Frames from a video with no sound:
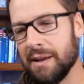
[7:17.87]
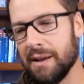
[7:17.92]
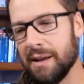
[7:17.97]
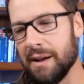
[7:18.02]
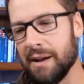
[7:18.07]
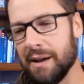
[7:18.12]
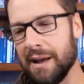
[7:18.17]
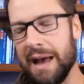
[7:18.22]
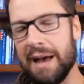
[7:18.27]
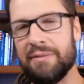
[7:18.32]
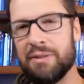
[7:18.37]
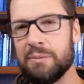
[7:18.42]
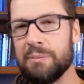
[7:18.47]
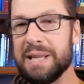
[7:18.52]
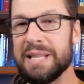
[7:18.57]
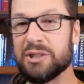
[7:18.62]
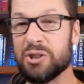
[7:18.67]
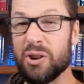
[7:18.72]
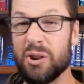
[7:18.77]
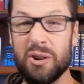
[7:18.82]
uh, heaven
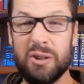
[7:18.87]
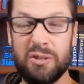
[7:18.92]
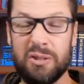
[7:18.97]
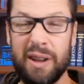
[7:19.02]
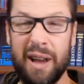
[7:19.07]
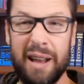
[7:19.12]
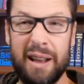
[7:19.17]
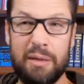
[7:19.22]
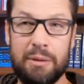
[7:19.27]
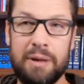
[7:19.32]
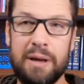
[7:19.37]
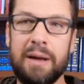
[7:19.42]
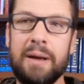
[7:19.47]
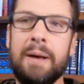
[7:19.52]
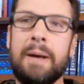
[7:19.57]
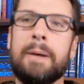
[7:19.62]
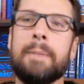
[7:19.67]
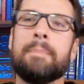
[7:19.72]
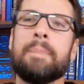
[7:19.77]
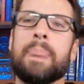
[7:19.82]
meets earth kind of thing.
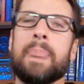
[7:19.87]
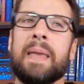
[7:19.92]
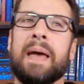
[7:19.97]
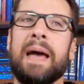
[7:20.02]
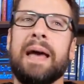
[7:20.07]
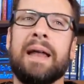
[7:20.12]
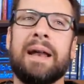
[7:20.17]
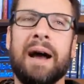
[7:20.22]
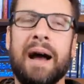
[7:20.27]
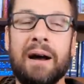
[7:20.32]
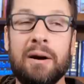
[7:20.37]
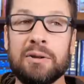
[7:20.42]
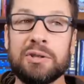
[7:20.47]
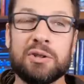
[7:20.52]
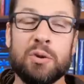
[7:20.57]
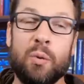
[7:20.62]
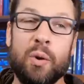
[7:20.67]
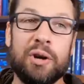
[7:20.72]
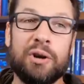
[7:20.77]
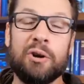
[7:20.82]
And I
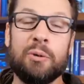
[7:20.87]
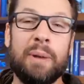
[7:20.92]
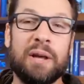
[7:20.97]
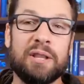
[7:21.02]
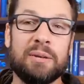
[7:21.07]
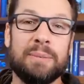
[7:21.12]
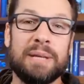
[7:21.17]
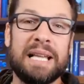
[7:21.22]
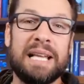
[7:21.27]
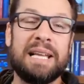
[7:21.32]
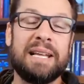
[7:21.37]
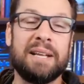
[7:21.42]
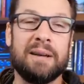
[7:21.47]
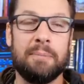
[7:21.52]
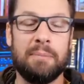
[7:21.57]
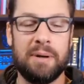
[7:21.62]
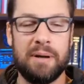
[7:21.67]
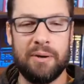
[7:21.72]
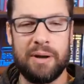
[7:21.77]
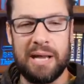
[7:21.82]
also wonder about the
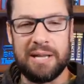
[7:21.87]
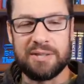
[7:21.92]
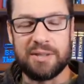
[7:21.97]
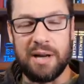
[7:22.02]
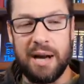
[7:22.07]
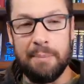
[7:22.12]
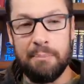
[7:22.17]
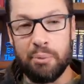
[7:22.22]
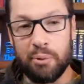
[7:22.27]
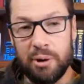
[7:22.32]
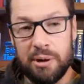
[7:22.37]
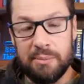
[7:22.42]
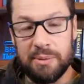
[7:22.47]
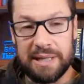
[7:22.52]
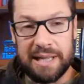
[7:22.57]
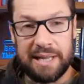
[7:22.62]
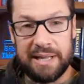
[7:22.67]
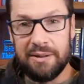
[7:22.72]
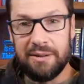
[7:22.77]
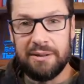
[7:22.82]
millennium. Okay, so I'm
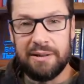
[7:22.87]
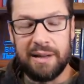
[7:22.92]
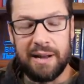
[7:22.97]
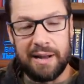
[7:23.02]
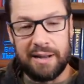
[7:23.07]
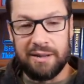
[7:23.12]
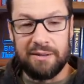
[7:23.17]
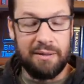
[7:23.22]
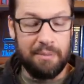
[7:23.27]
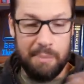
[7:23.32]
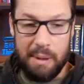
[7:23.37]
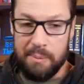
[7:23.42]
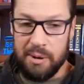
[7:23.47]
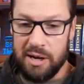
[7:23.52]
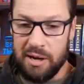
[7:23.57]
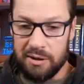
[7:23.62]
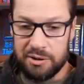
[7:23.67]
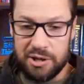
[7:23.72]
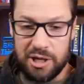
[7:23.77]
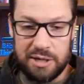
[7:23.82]
premillennial. I,
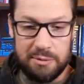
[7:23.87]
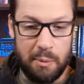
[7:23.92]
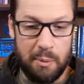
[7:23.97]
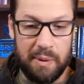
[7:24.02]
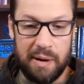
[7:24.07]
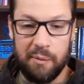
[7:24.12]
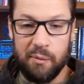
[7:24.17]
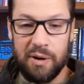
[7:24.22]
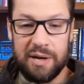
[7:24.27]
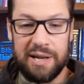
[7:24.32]
maybe I'll change my mind